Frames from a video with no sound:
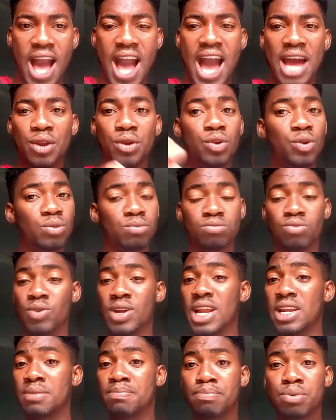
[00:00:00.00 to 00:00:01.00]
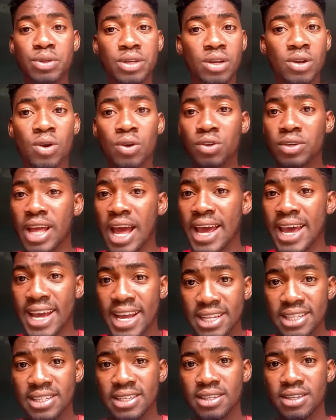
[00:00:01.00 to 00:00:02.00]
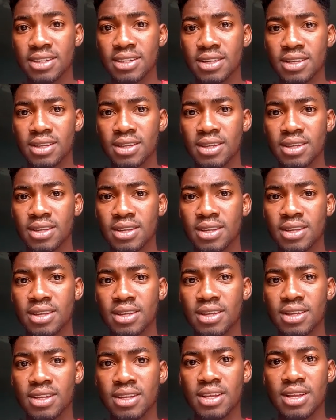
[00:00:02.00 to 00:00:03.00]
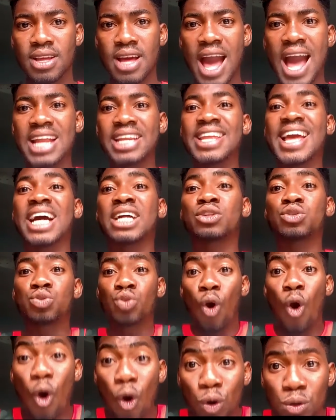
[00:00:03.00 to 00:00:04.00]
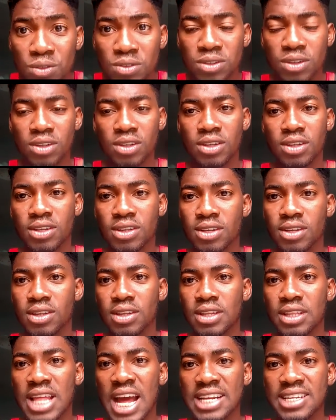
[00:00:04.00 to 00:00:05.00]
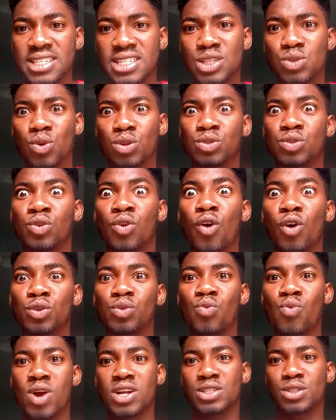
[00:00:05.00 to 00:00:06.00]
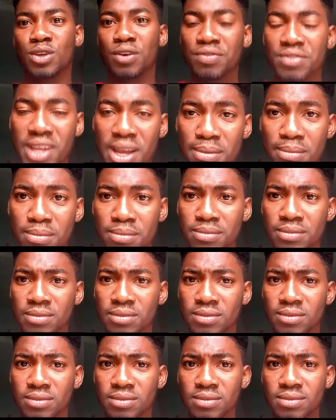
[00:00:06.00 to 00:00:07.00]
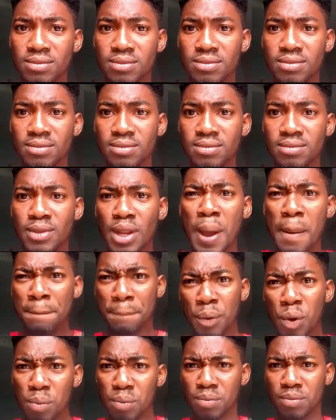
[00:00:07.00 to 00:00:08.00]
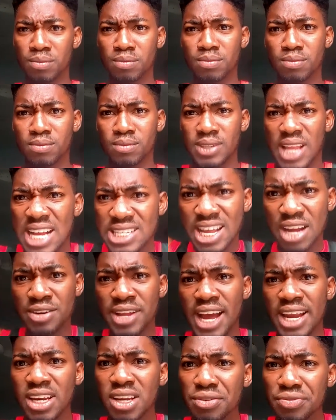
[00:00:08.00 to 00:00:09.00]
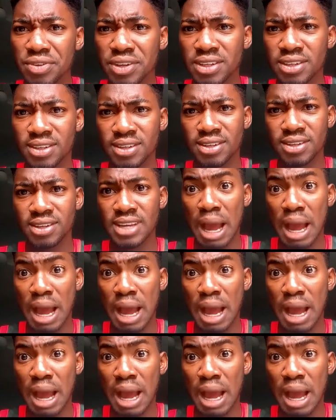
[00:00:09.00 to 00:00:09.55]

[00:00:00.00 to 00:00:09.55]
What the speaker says: I don't know whether they put the gun on their head and they are told that this is what God wants of them. Boom. That's how they are living.